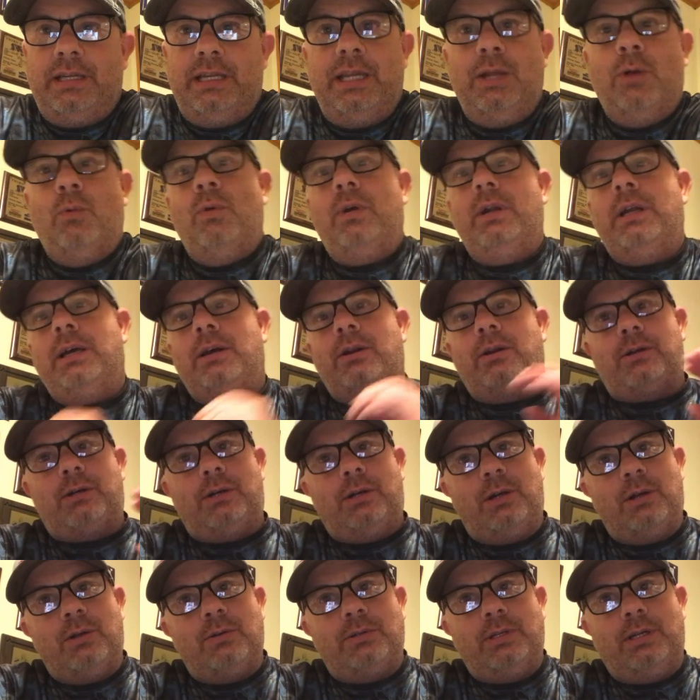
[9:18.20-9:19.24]
It went out
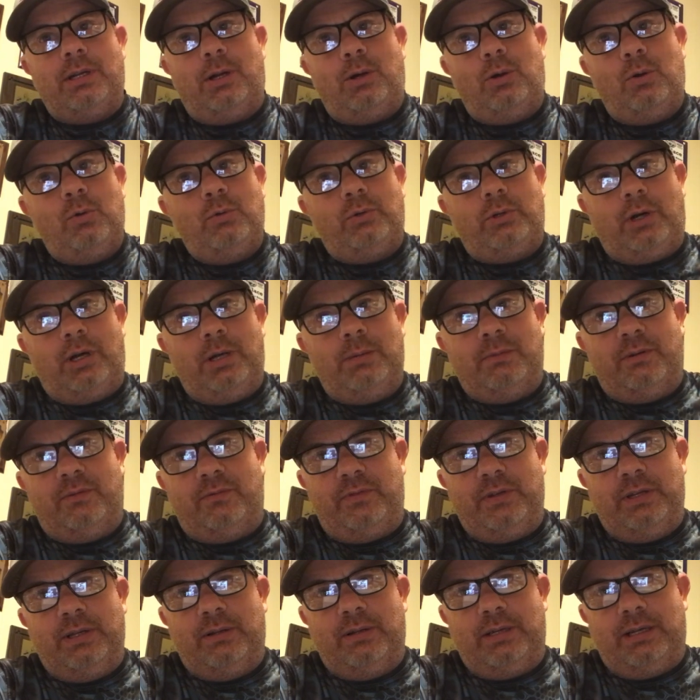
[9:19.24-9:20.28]
across that whole tournament
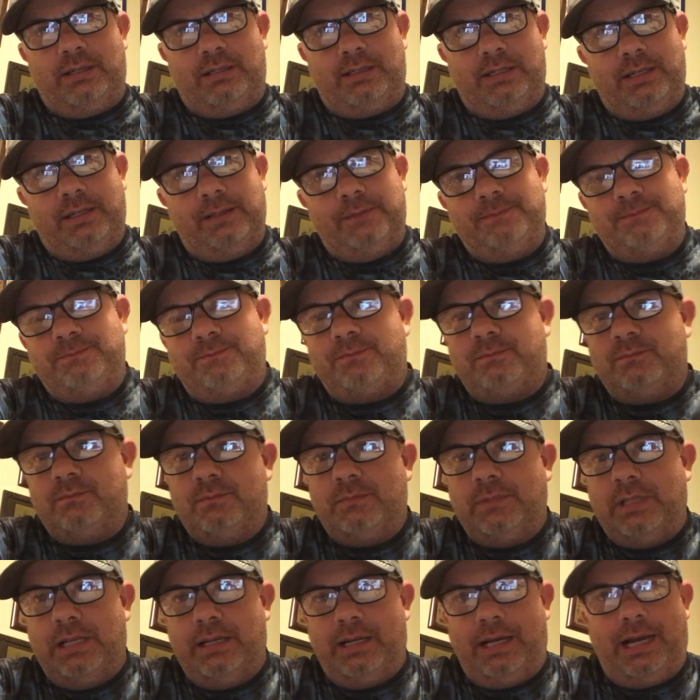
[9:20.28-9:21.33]
field out there,
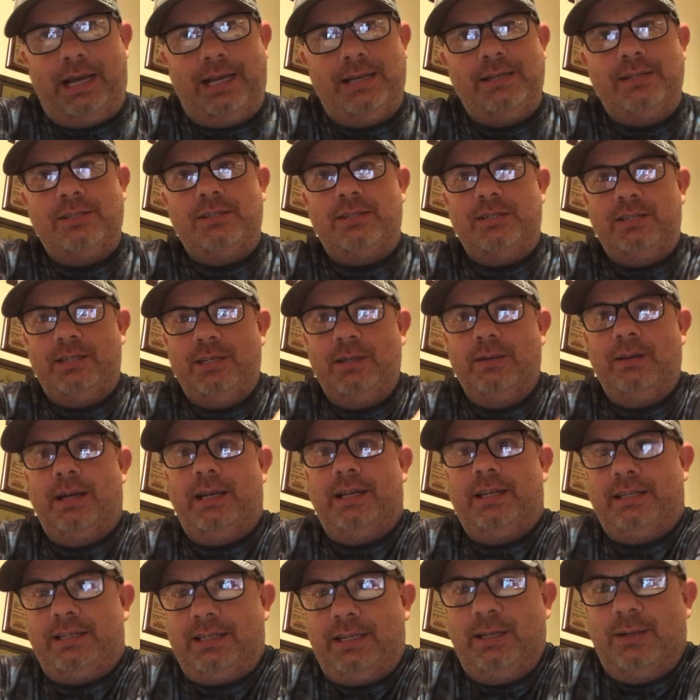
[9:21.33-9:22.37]
and I just knew I
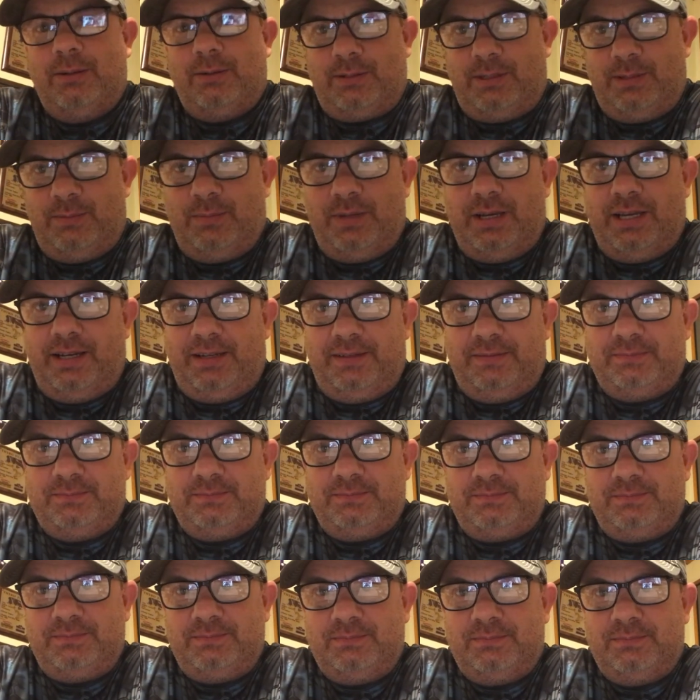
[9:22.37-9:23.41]
had killed somebody.
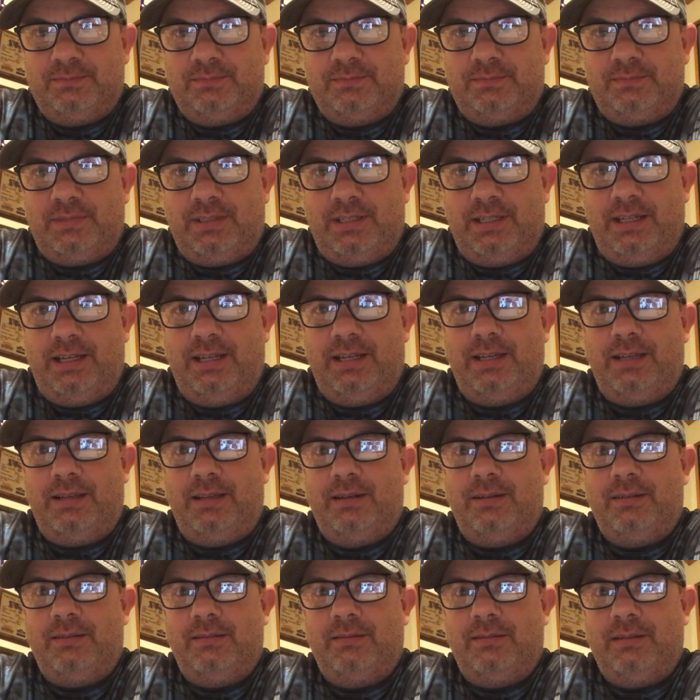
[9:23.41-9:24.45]

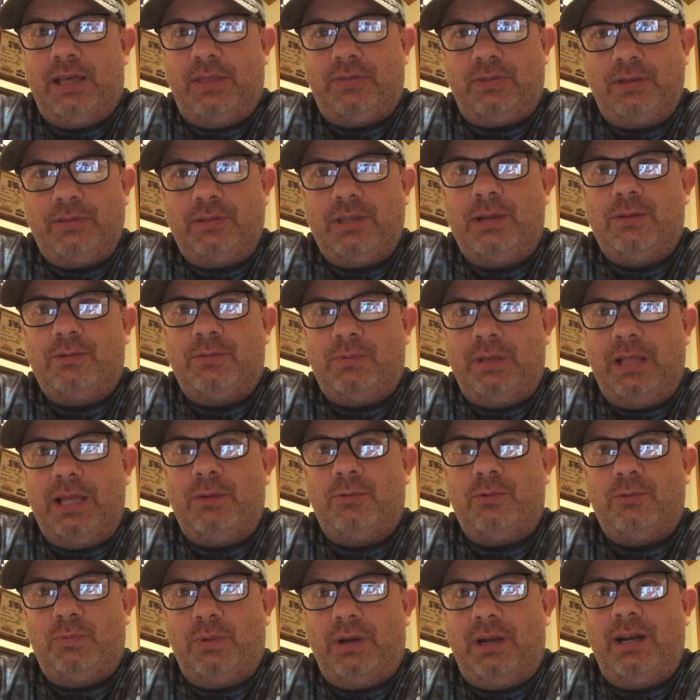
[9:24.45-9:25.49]
And I think that
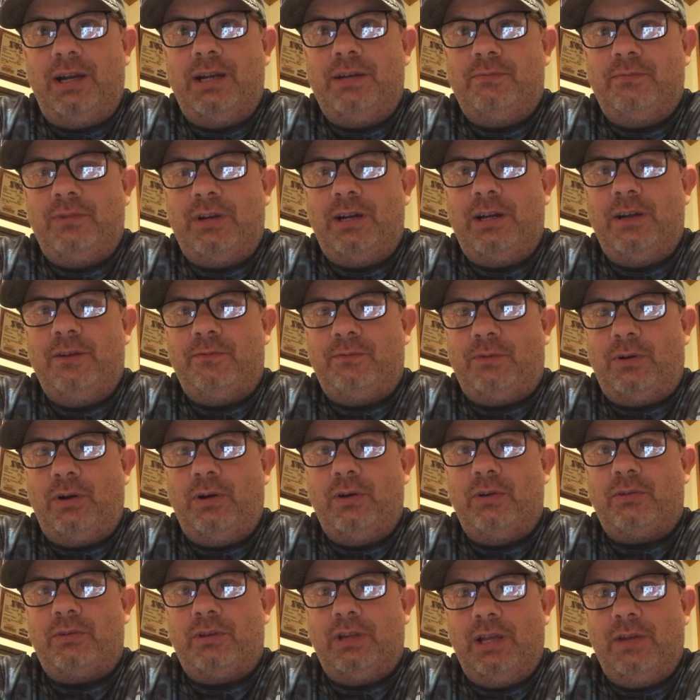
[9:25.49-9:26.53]
was my very
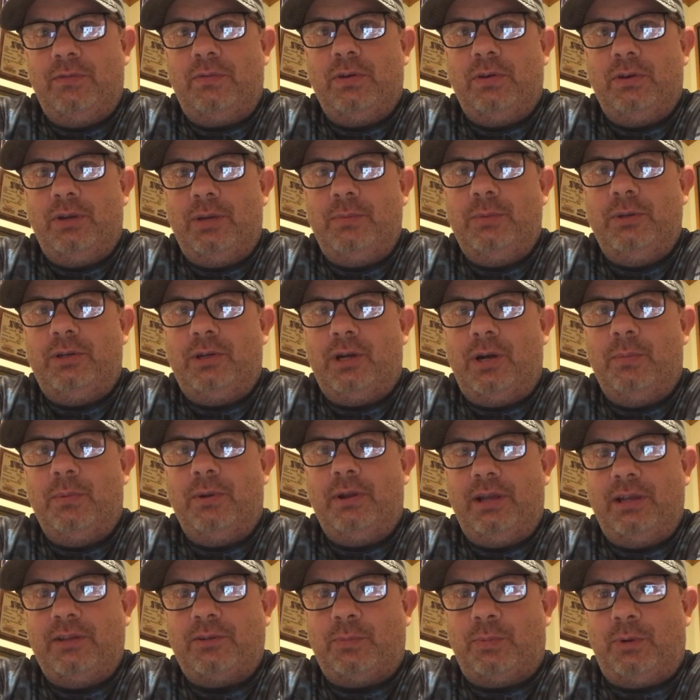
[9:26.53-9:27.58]
first FLW
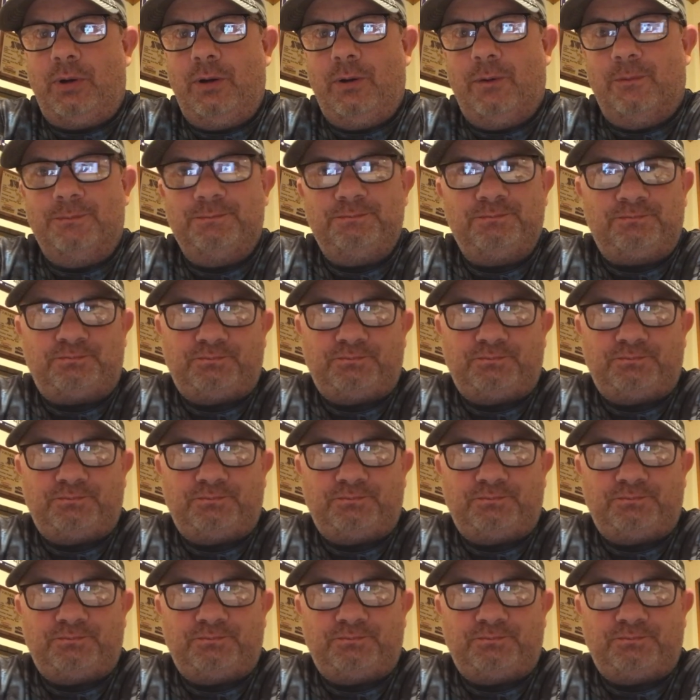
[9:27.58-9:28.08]
tournament as a pro.